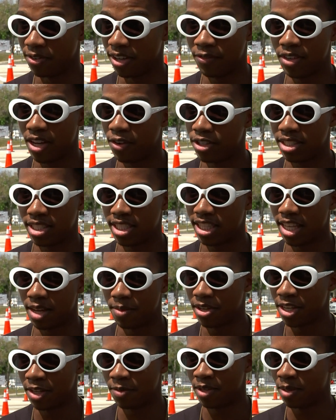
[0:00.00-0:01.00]
I've never seen that
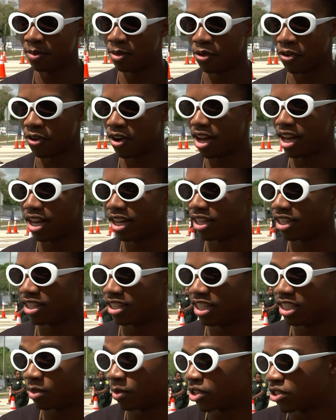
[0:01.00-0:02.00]
many people crying,
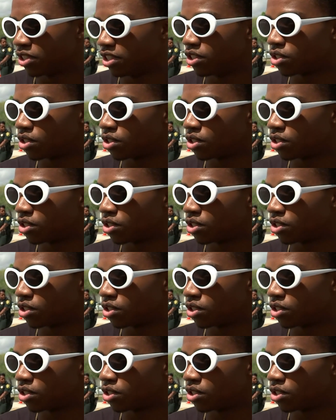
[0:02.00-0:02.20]
especially in